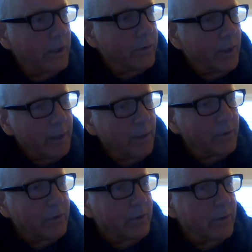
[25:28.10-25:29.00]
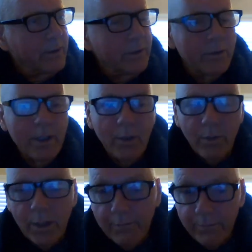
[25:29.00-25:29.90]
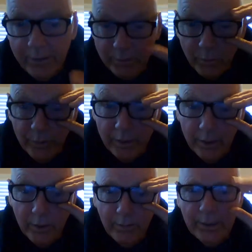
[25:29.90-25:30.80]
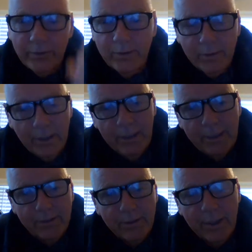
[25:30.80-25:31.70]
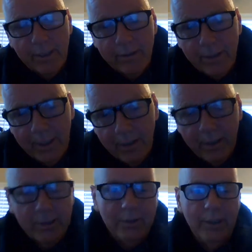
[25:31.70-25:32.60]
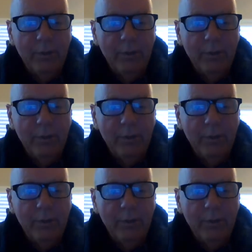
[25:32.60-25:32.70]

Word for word: So I get what she says. Well, I failed to read the directions, guys, and I had Saint Augustine.